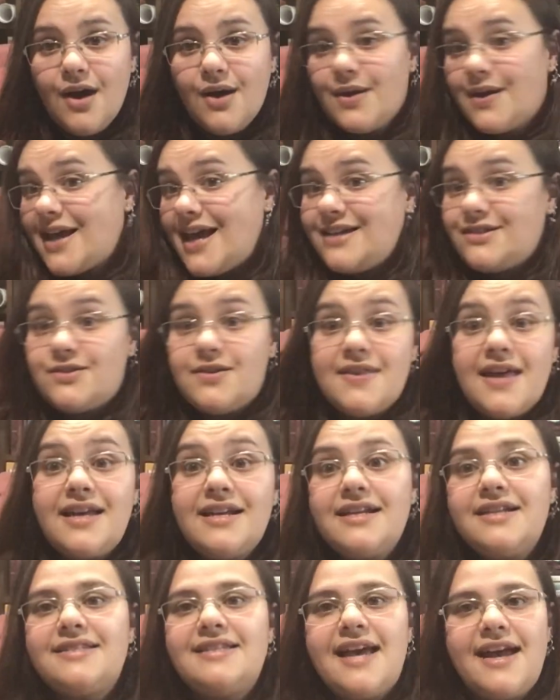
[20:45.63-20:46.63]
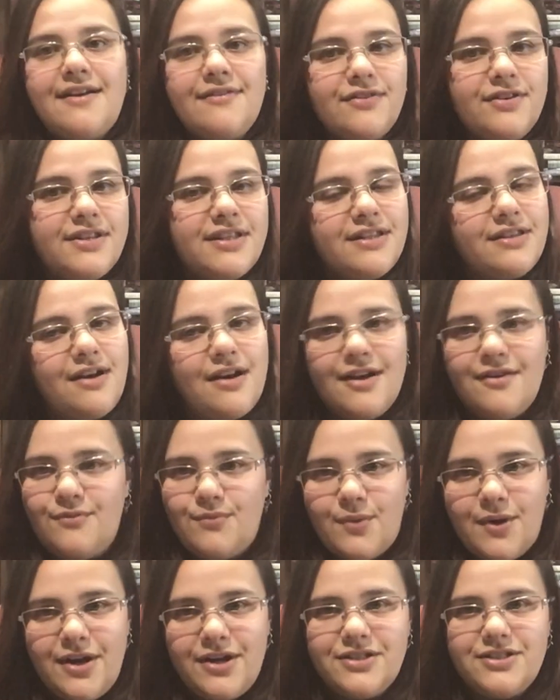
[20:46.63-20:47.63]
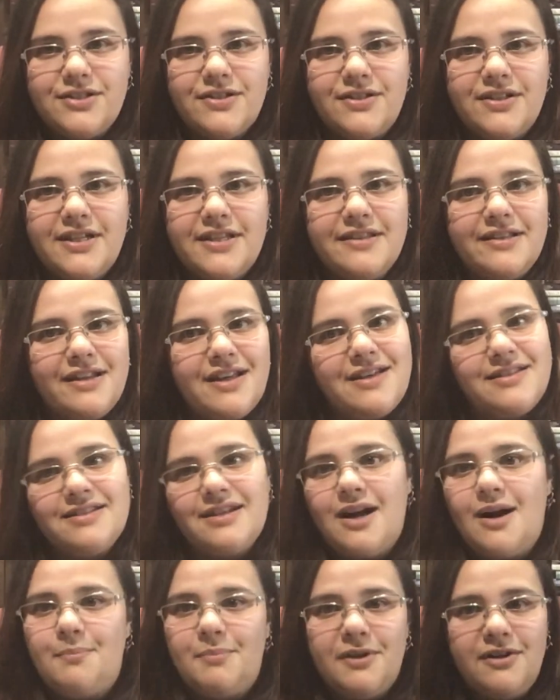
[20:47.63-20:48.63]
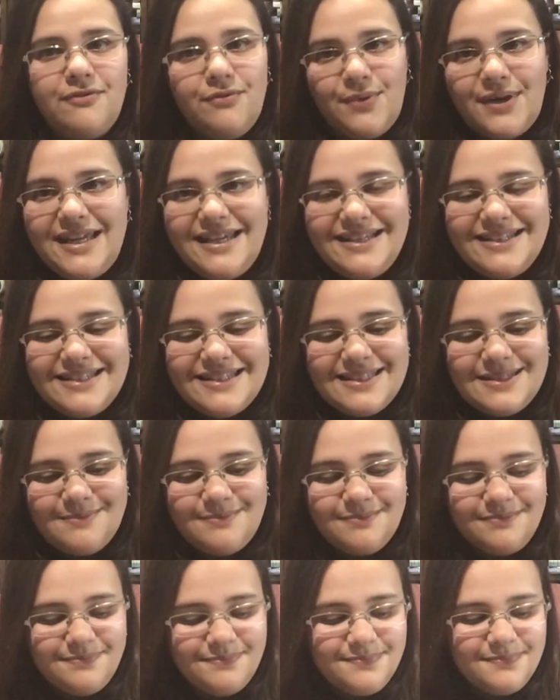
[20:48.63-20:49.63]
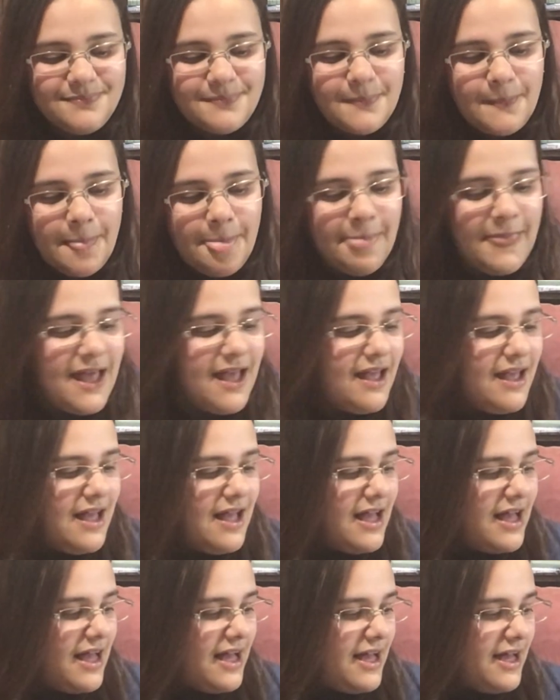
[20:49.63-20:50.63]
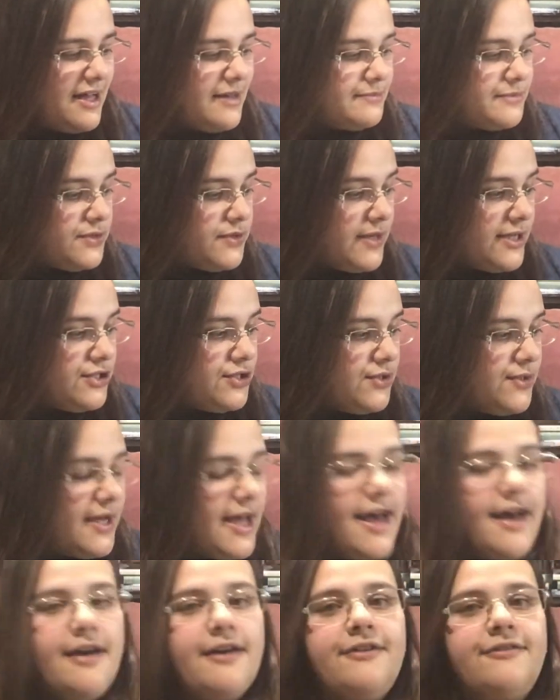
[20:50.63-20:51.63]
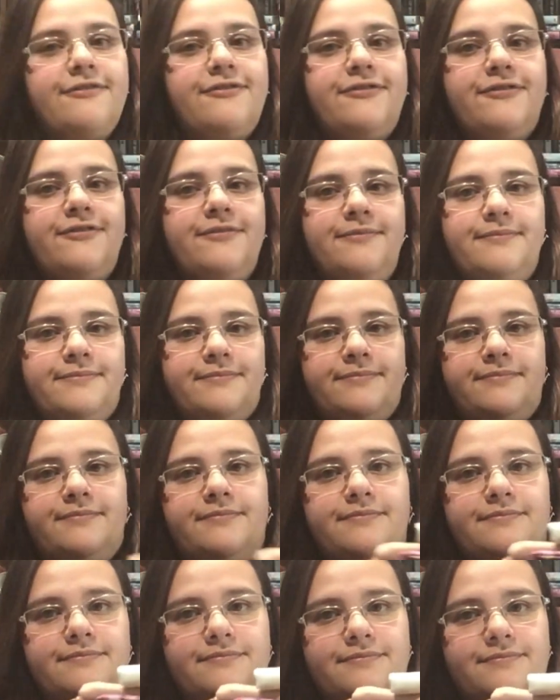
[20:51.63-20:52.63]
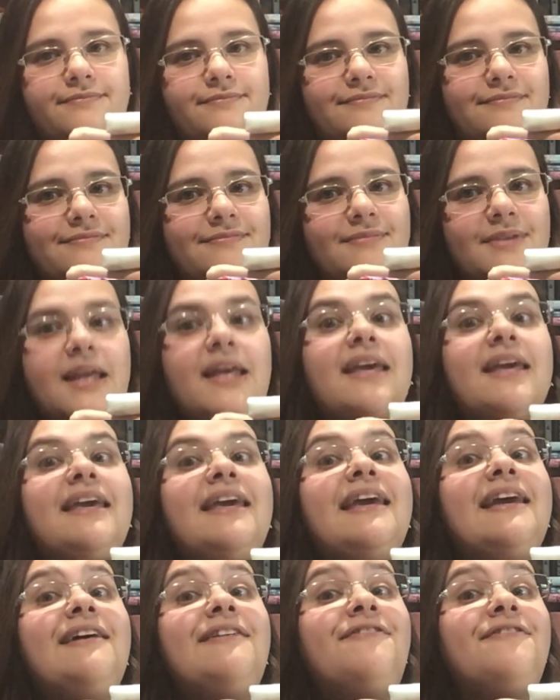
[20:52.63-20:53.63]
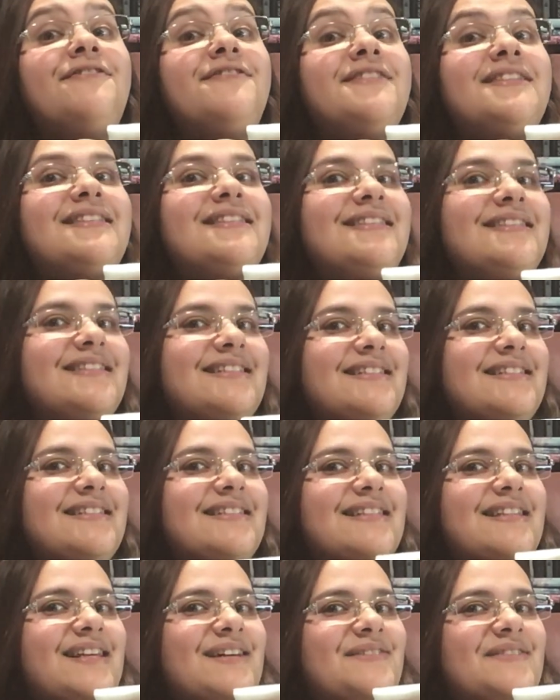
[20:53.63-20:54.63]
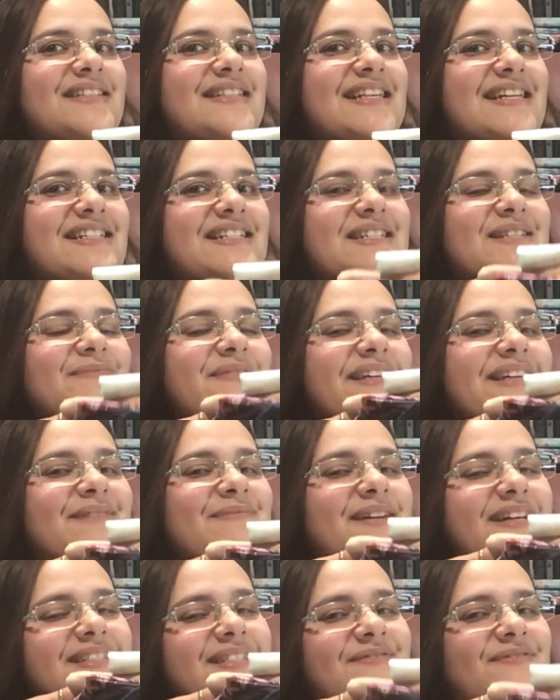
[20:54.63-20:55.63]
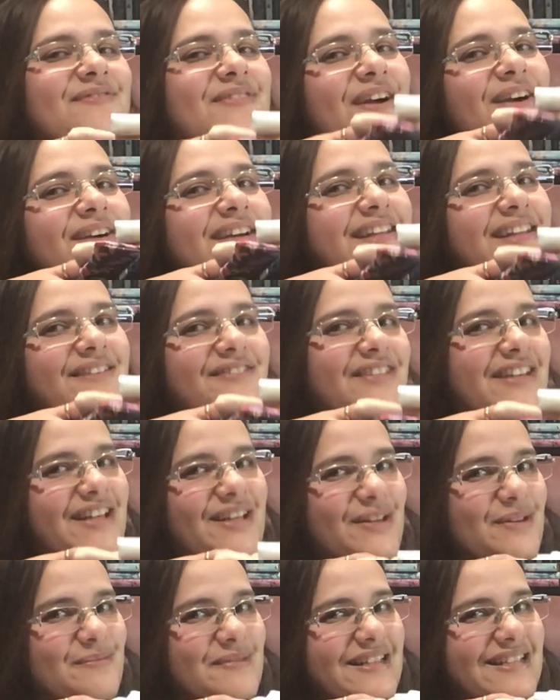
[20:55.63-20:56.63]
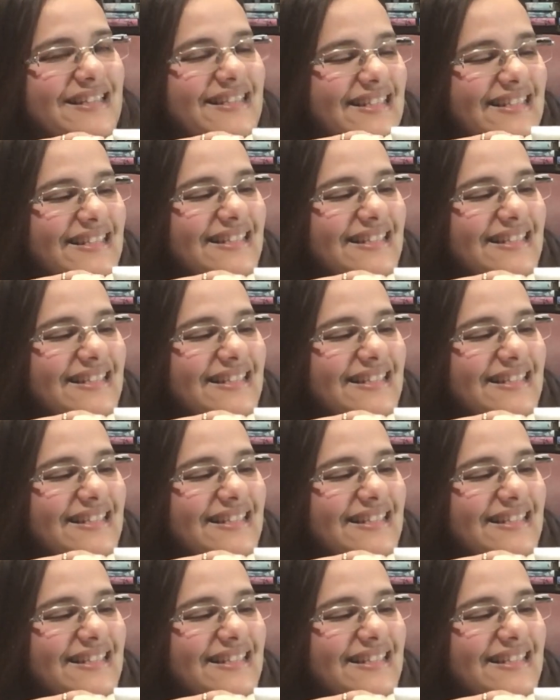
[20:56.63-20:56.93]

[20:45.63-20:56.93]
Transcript: Okay, so that is everything that I've worked on in the last couple of weeks. So I do have gifts that were sent to me by some very lovely humans.